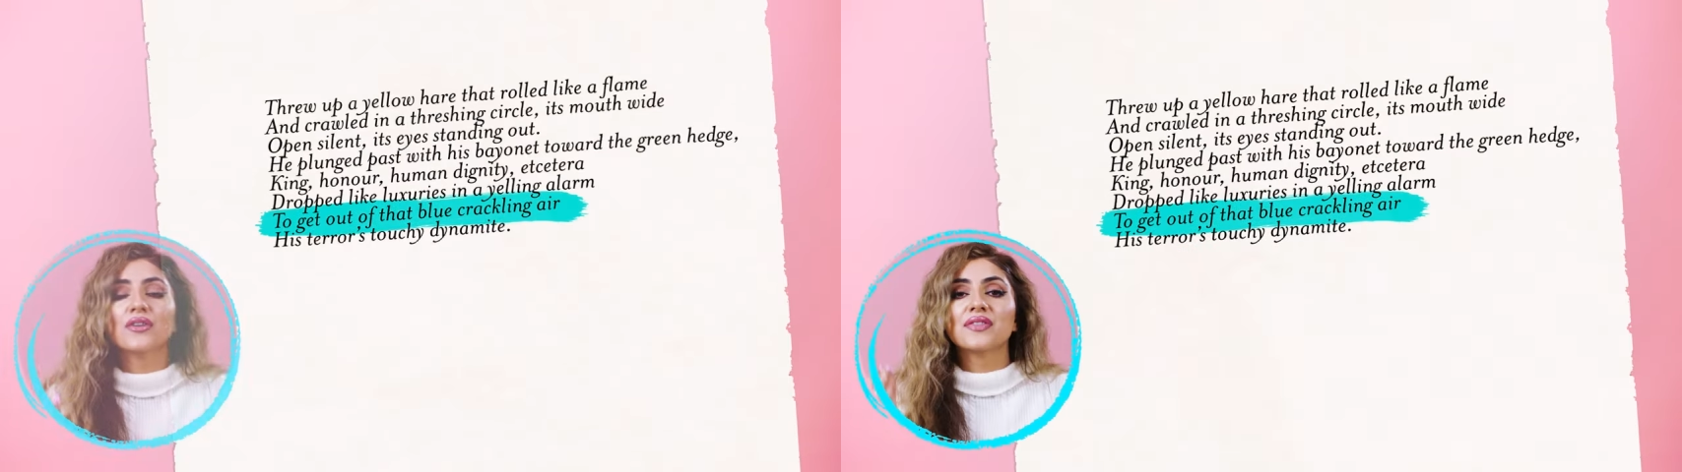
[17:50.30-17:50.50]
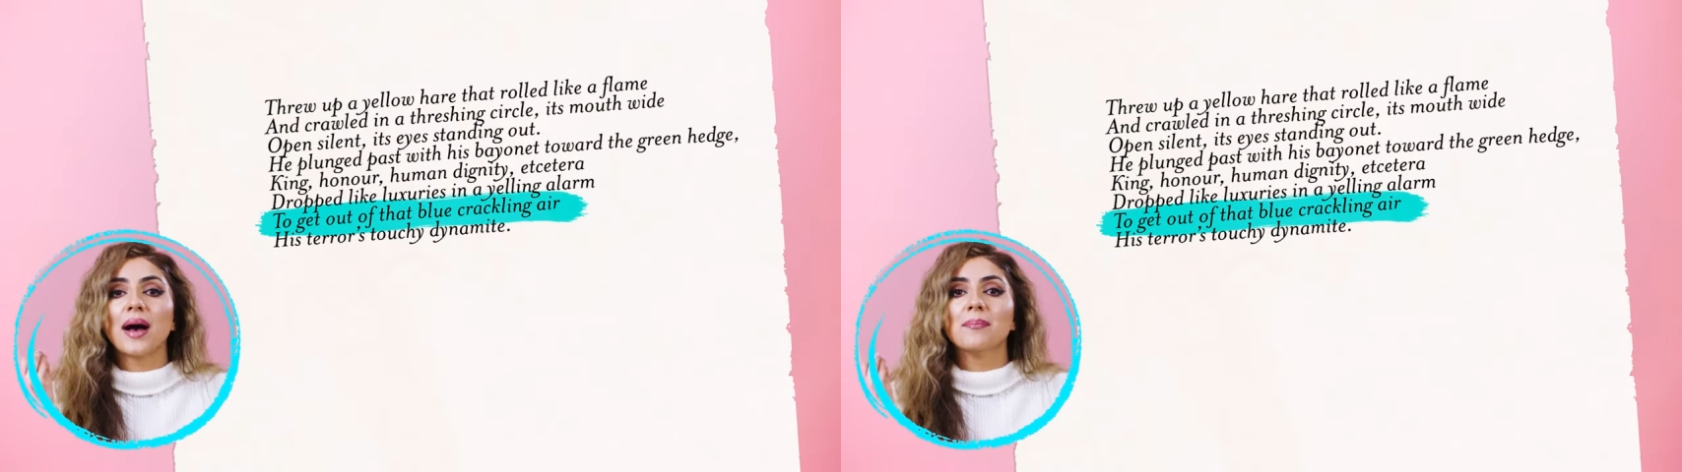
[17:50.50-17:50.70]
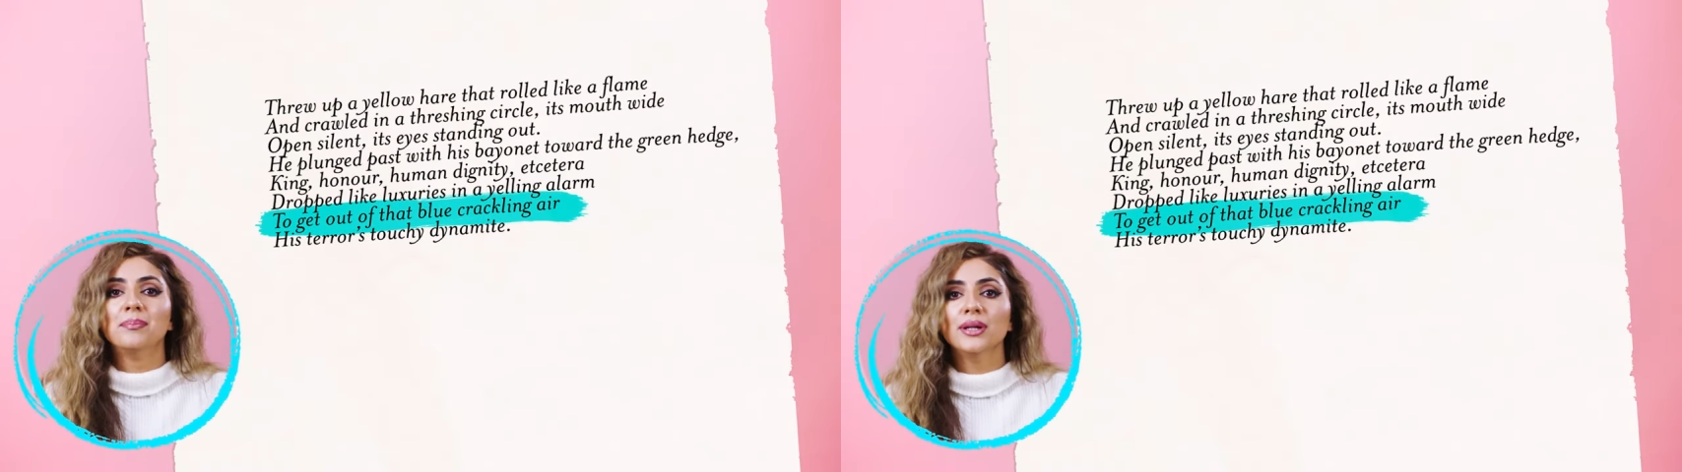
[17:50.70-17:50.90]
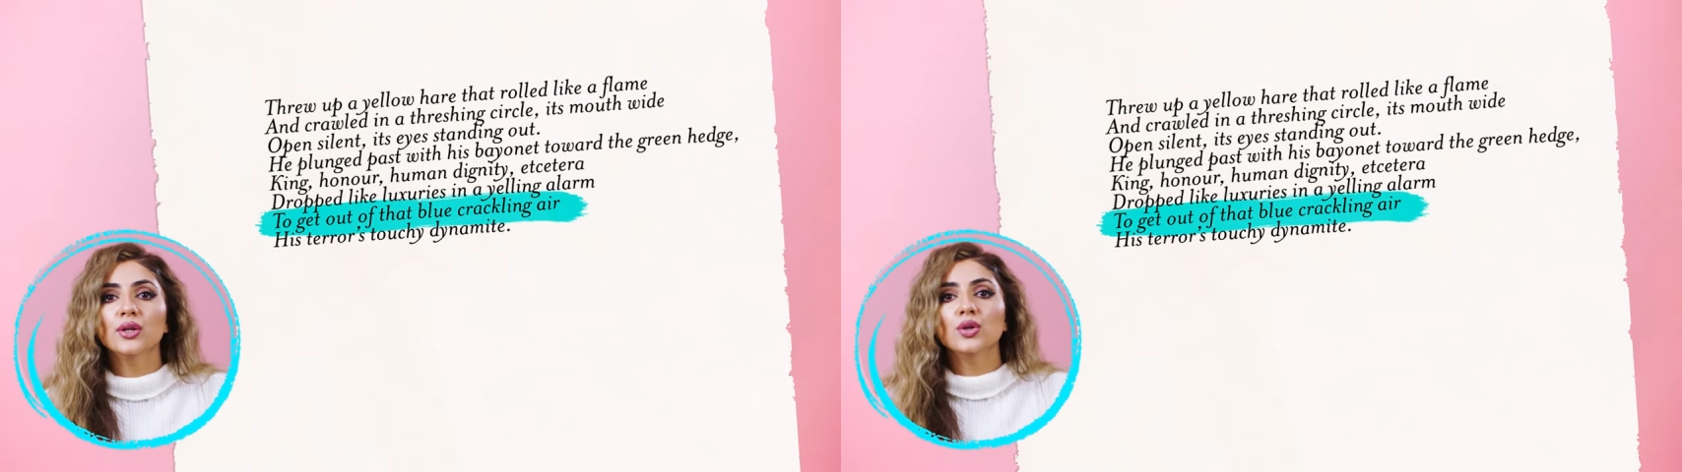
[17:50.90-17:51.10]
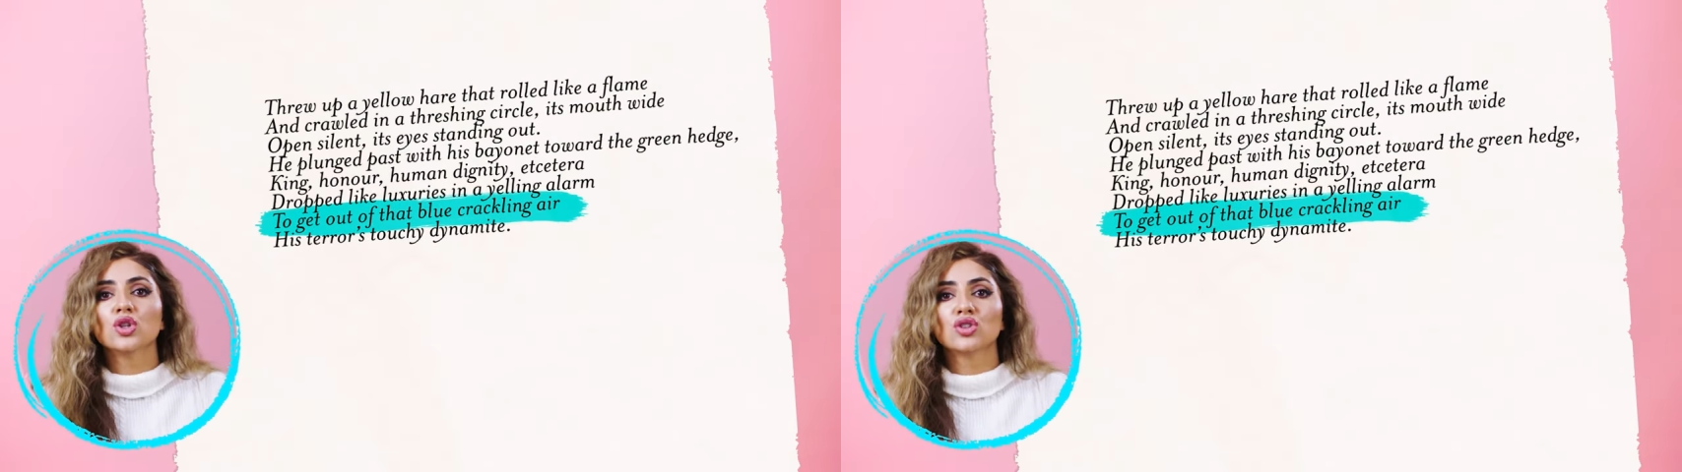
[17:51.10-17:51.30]
of that
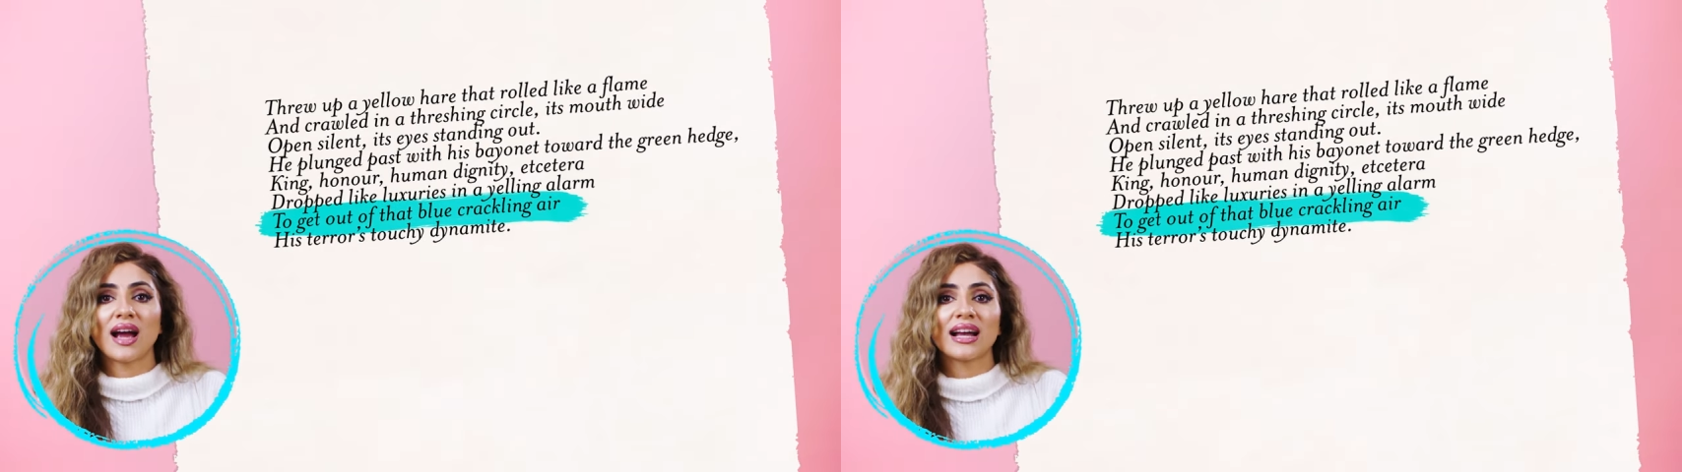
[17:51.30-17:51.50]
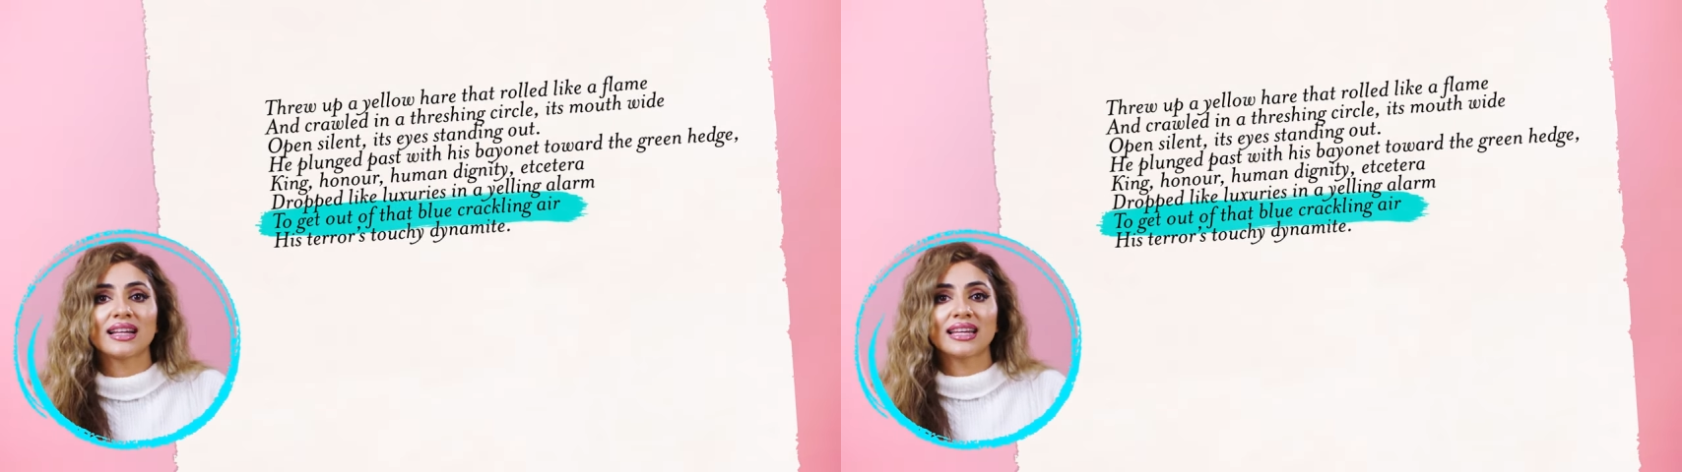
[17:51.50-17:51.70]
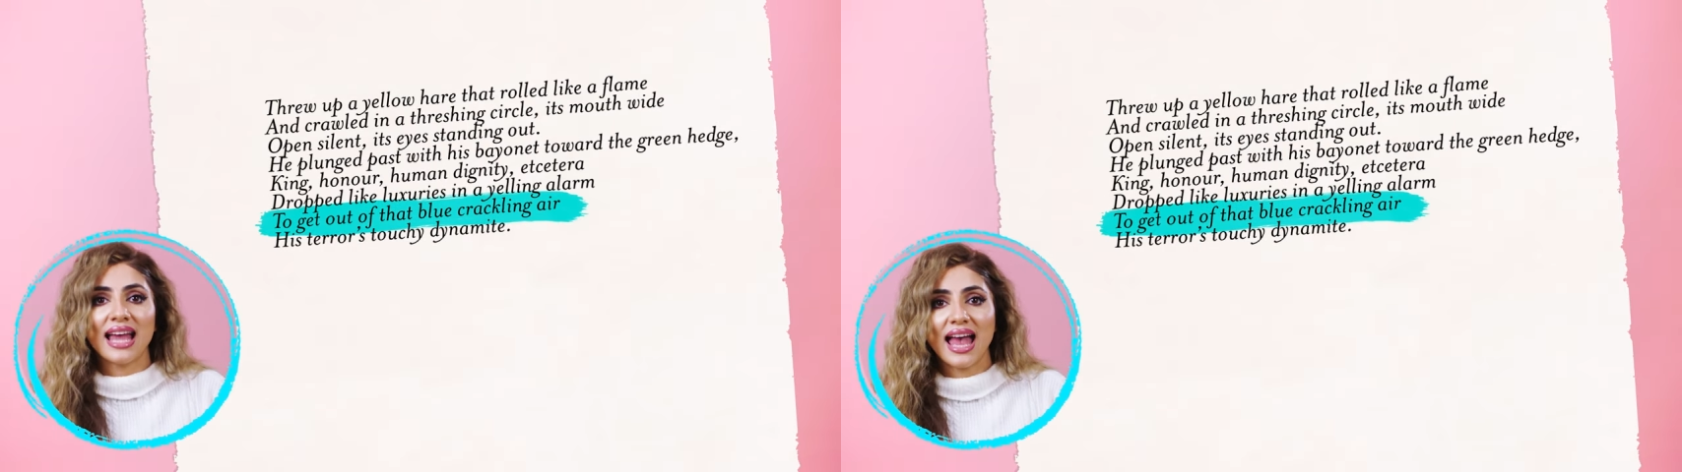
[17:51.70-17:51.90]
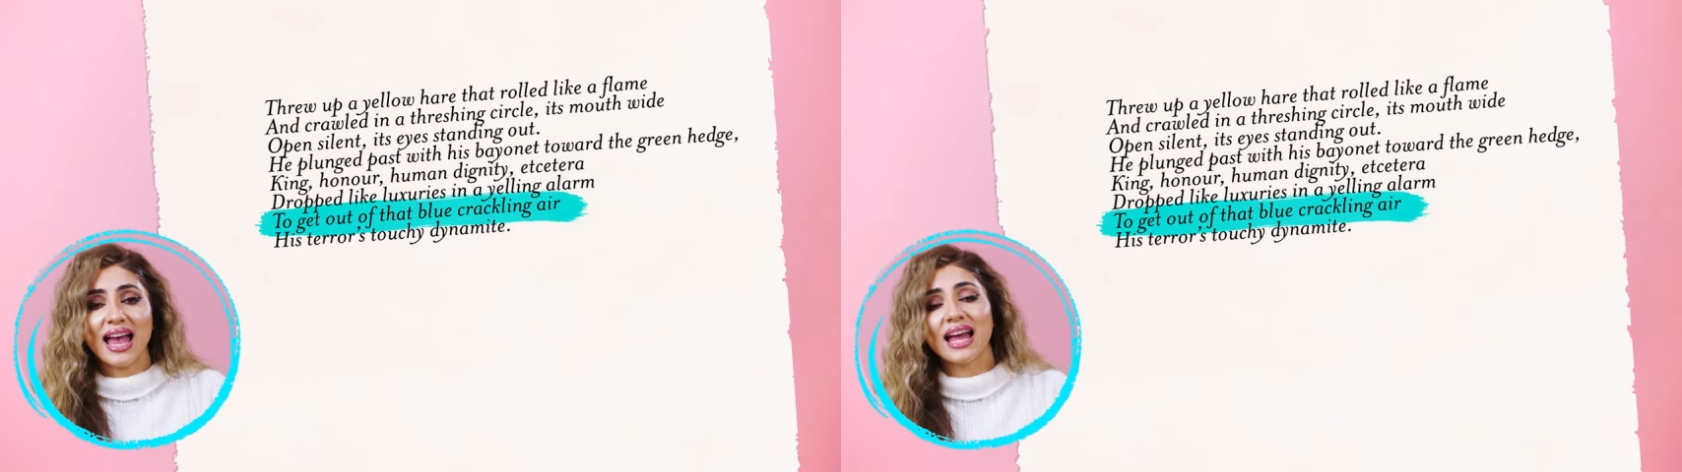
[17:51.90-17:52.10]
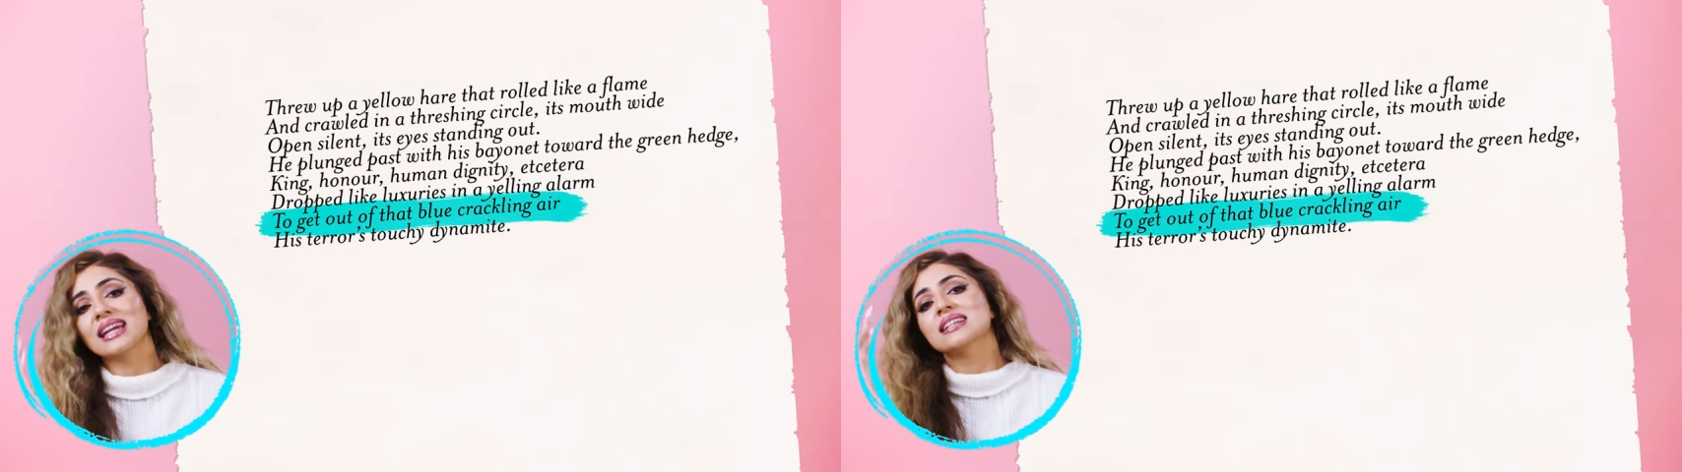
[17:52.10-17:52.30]
blue crackling air,